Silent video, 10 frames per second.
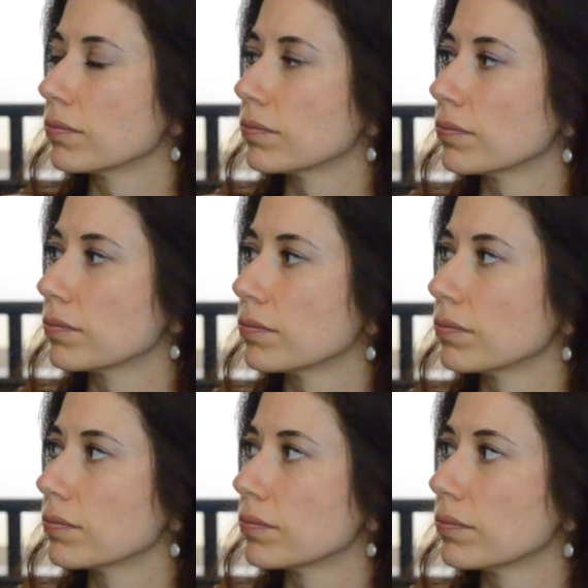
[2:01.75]

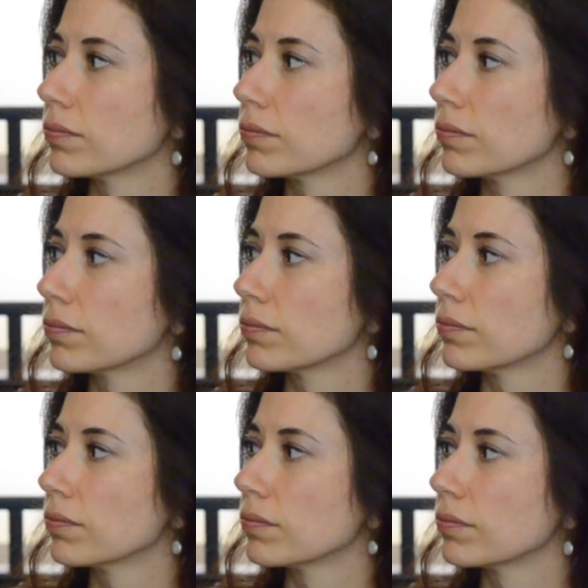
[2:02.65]

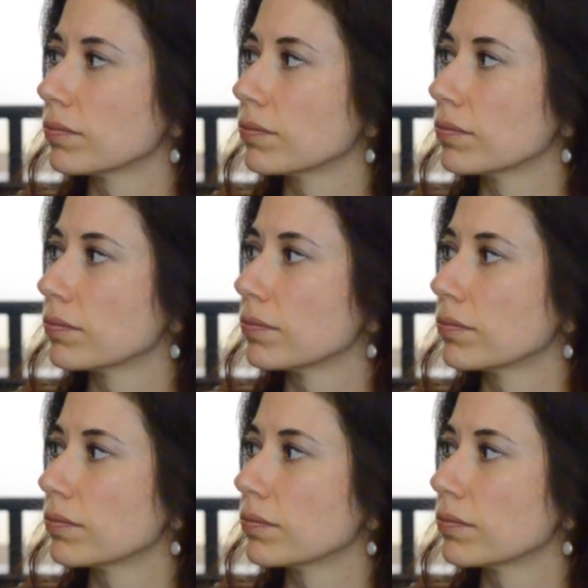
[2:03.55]
(silent)